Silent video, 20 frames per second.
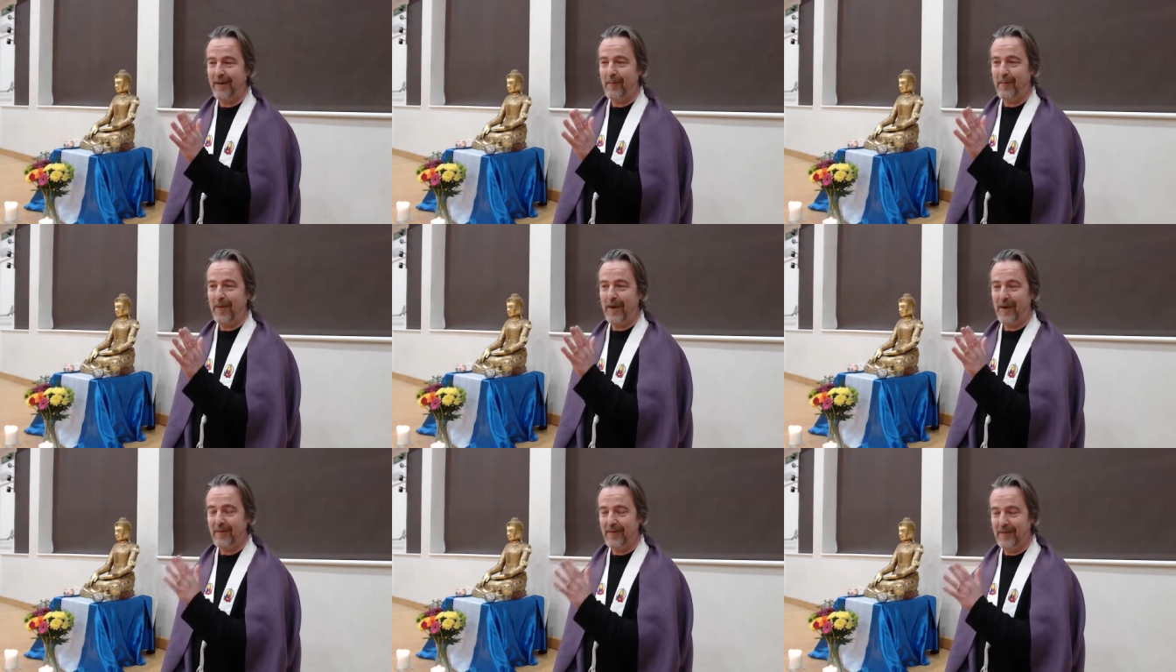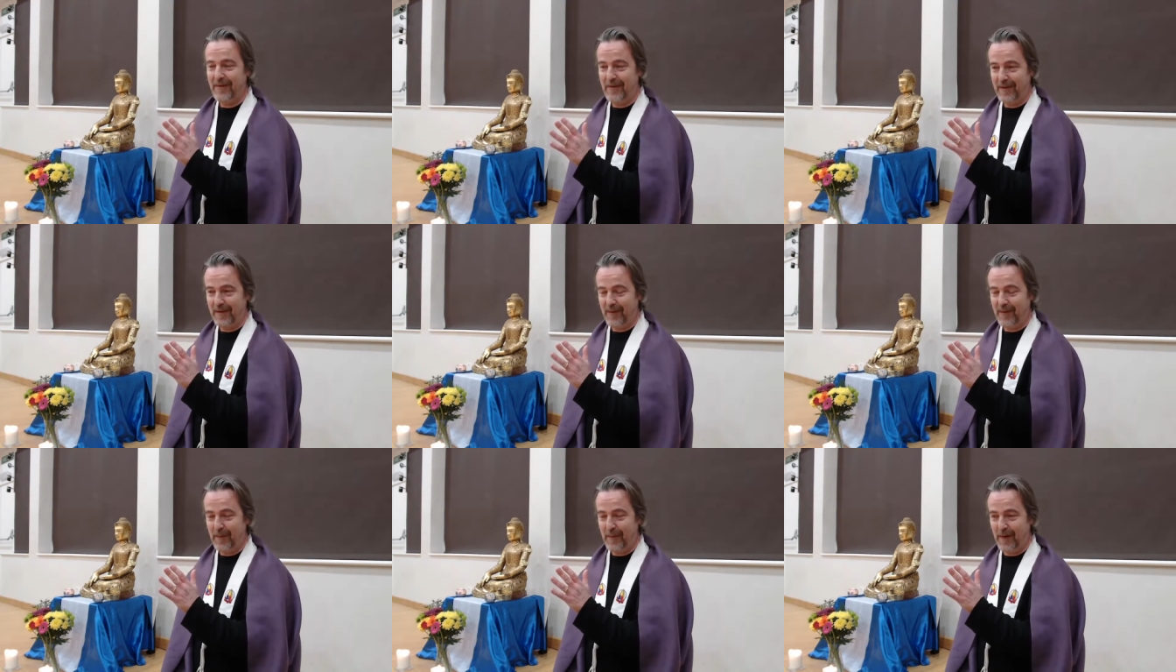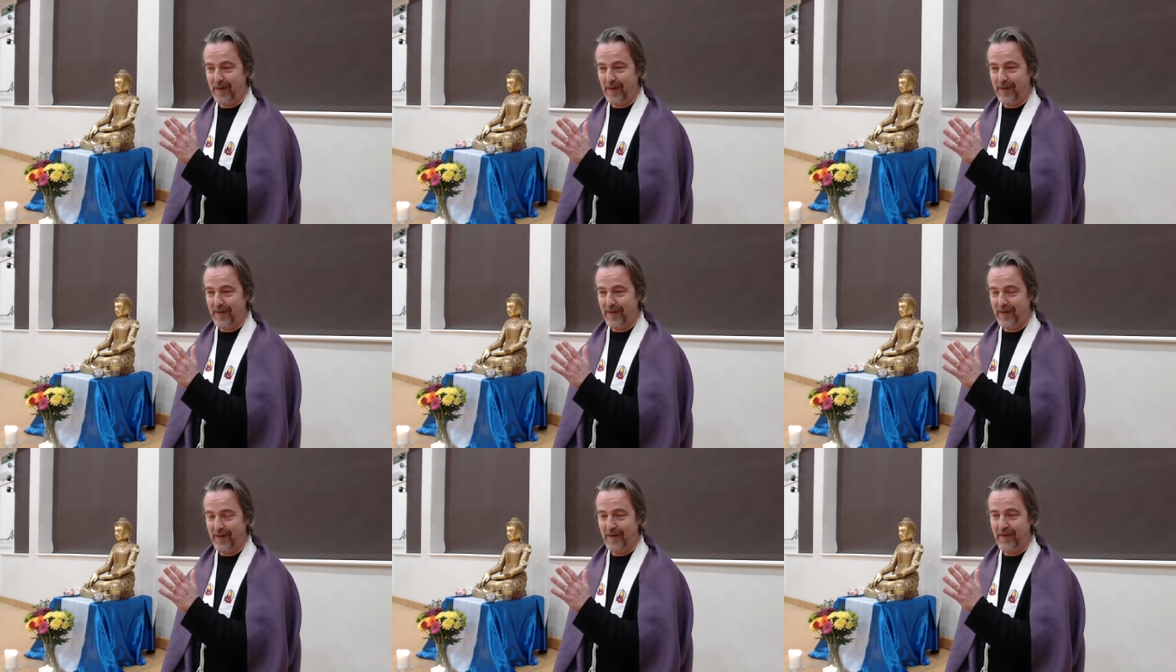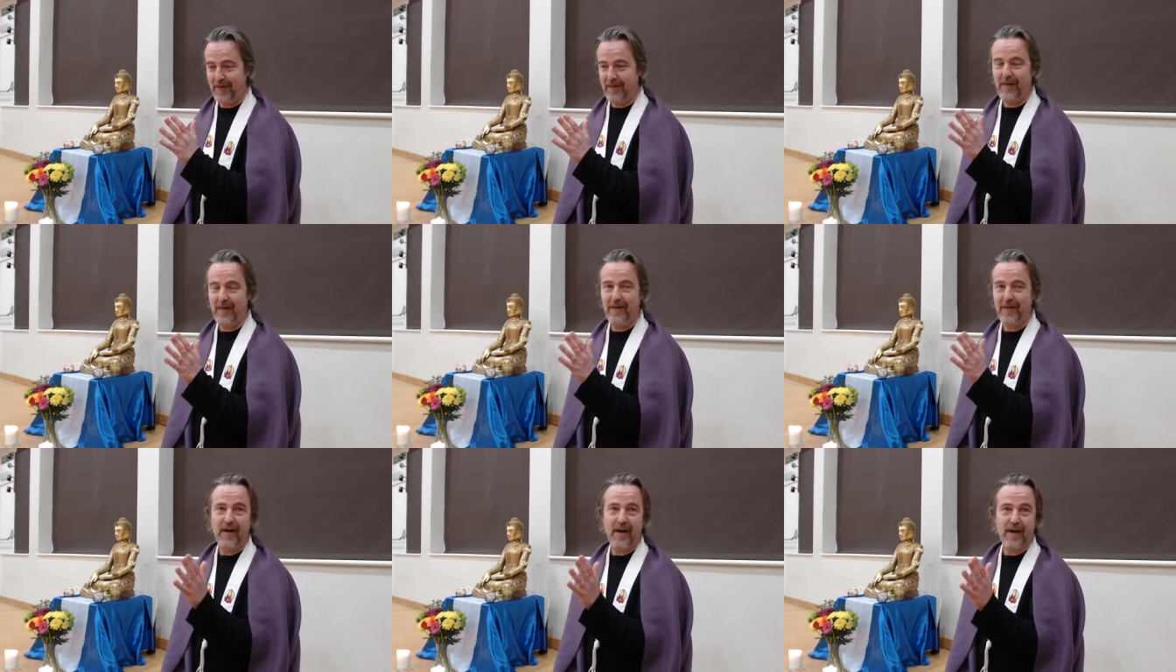pleasant experiences
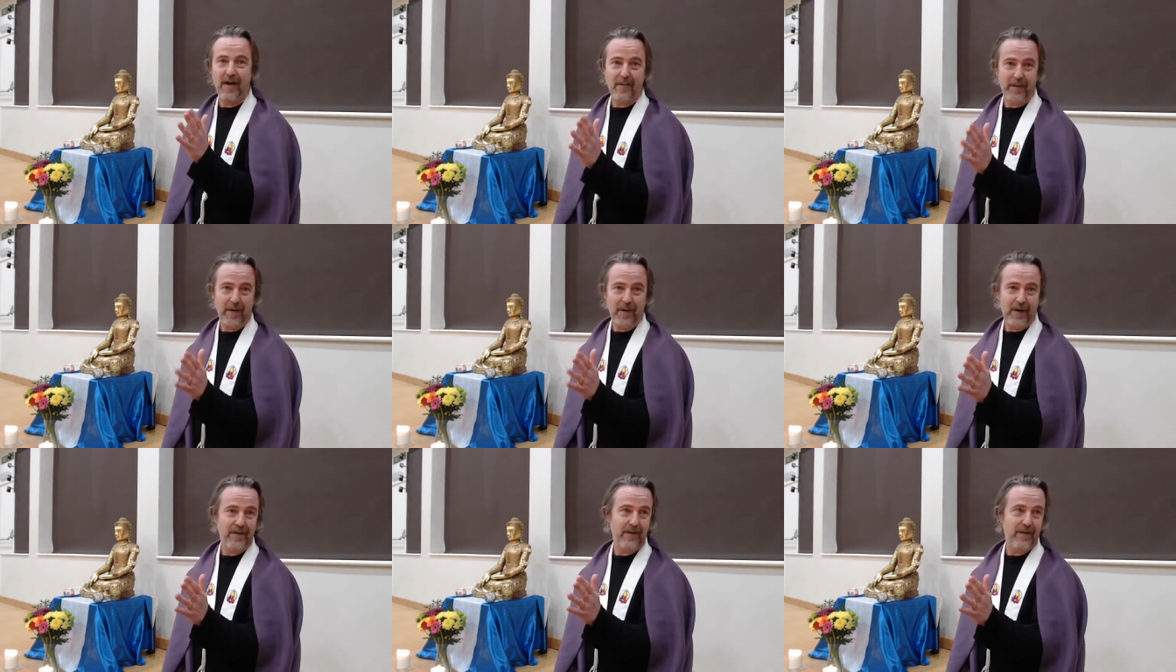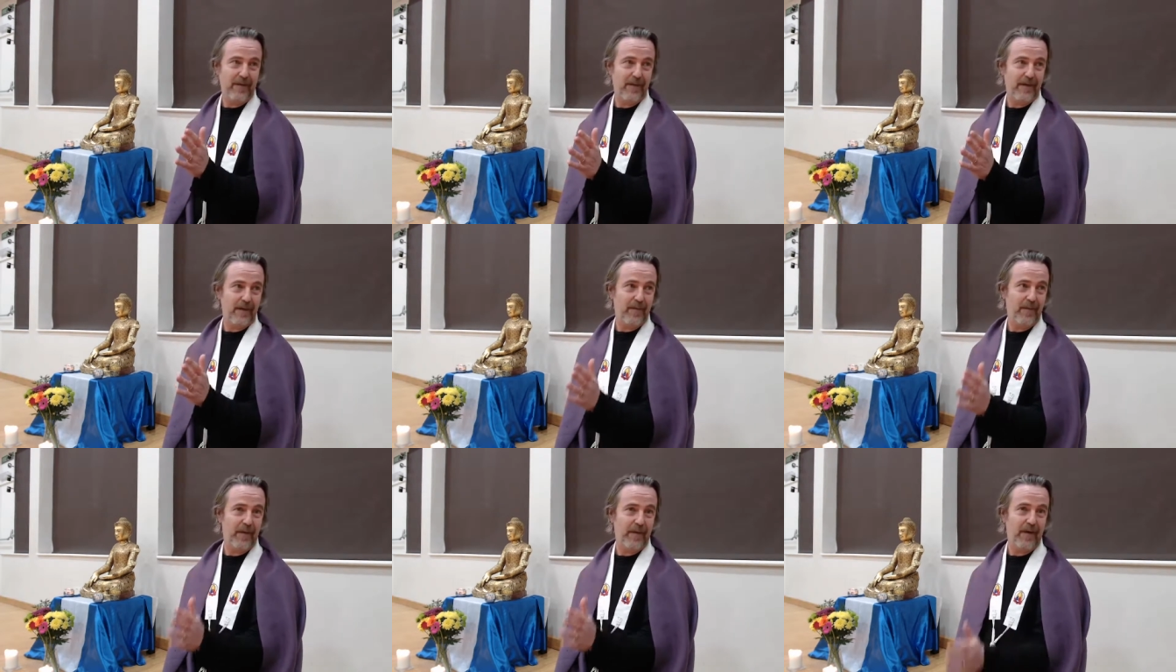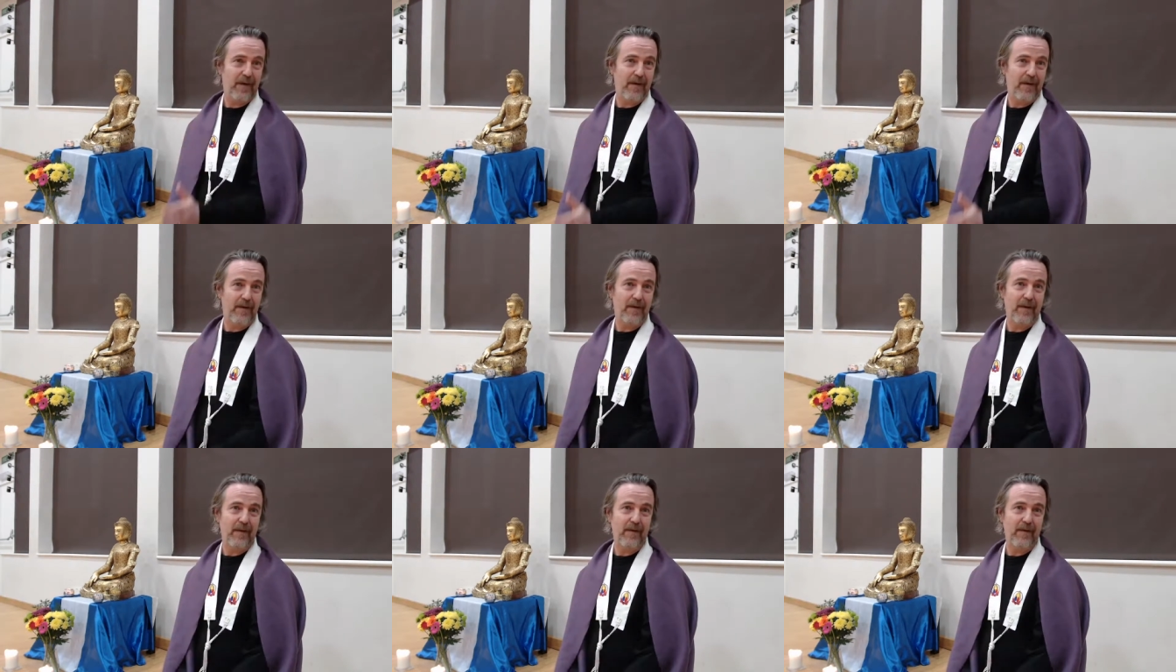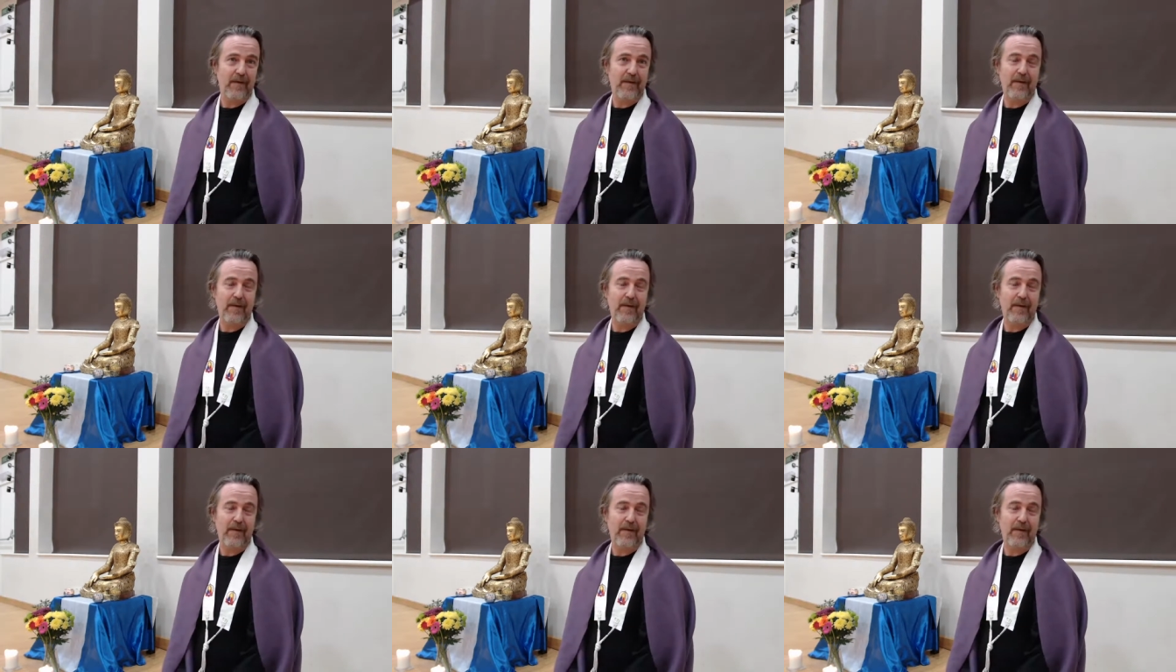as unpleasant experiences.